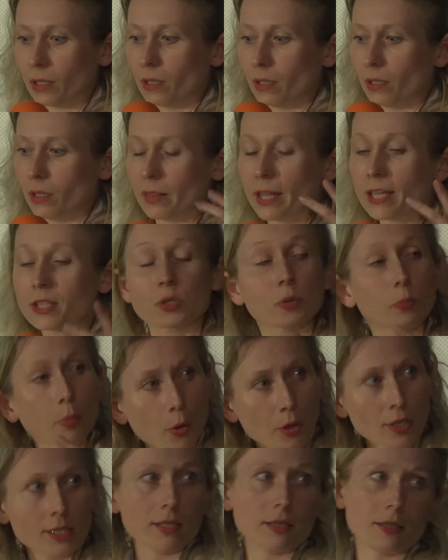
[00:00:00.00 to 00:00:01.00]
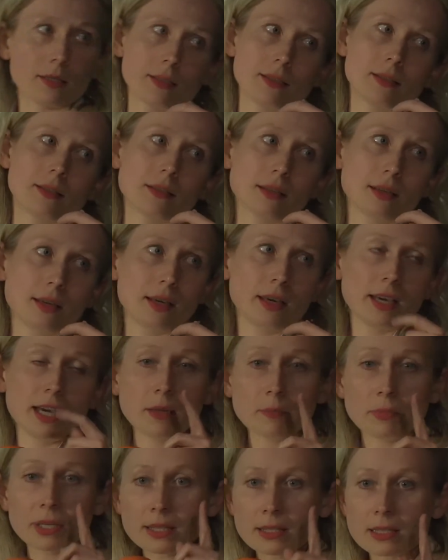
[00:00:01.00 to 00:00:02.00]
that supports this.
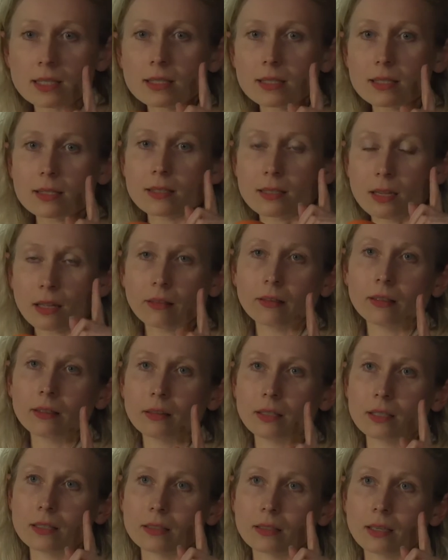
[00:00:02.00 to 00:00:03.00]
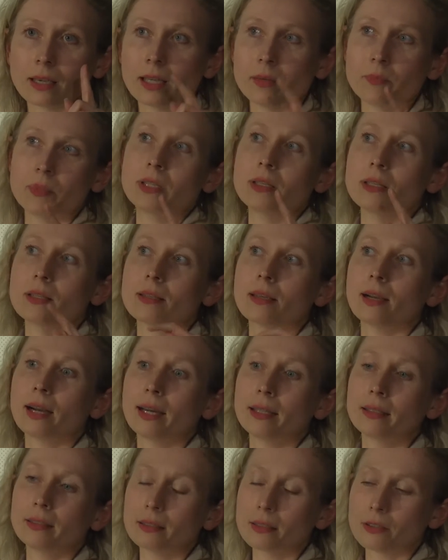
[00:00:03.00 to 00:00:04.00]
But this is nothing that can be
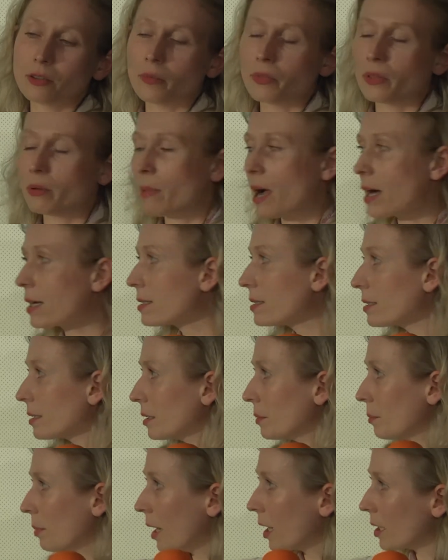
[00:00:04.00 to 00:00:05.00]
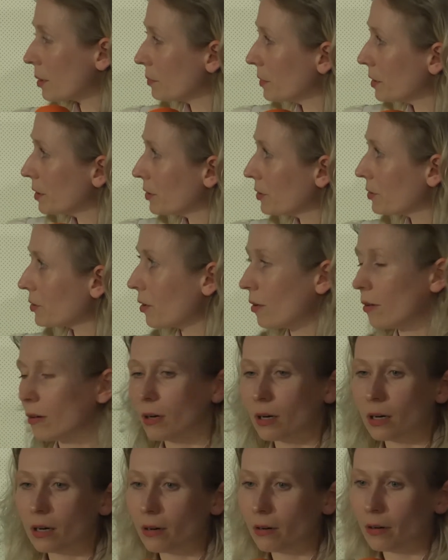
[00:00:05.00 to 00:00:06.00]
decided on the marketing department
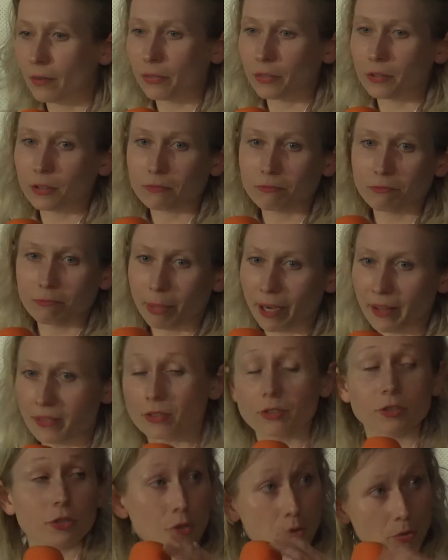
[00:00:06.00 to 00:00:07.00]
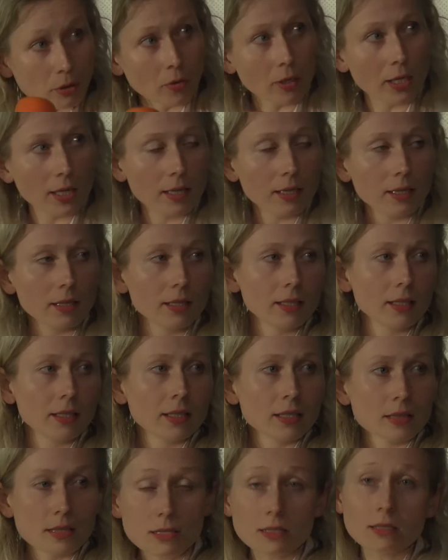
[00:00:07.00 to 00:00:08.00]
or by the controller.
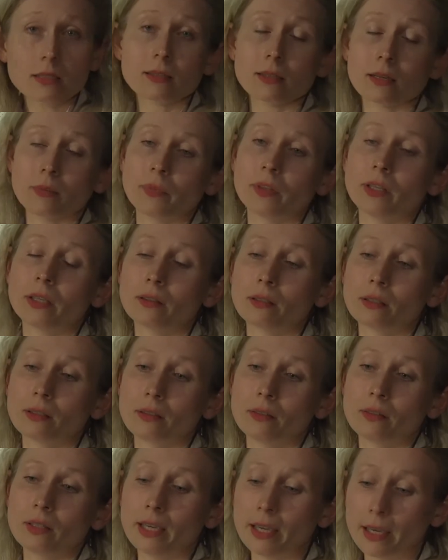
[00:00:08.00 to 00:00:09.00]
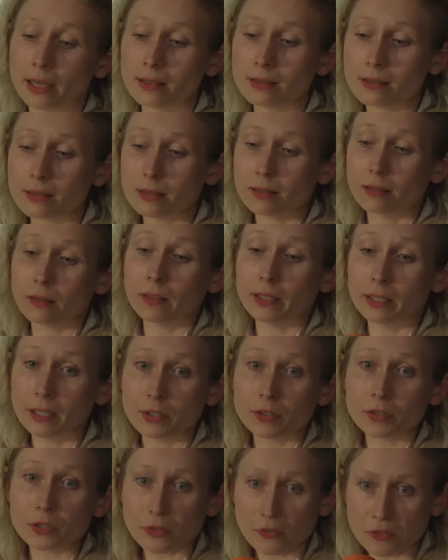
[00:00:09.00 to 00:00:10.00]
This is something that in the end,
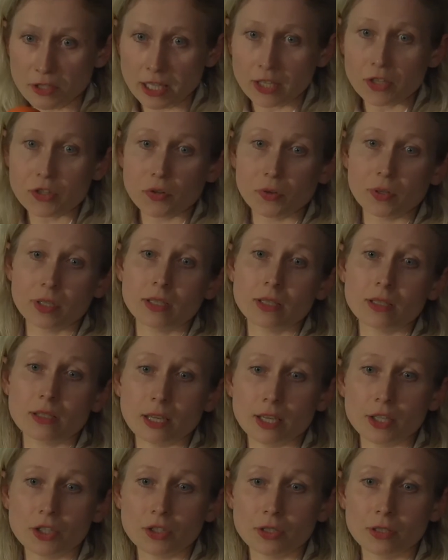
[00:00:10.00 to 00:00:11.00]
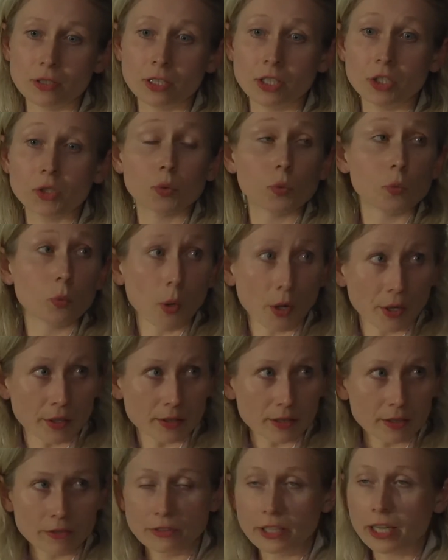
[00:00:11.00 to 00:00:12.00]
leaders of such organization need to
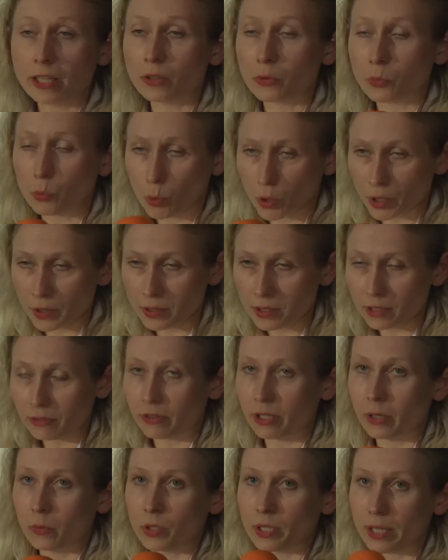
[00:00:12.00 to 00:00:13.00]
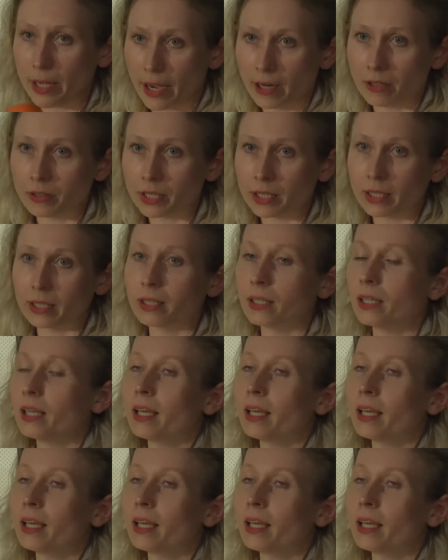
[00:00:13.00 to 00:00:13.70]
want. If they don't want, if they want hierarchy,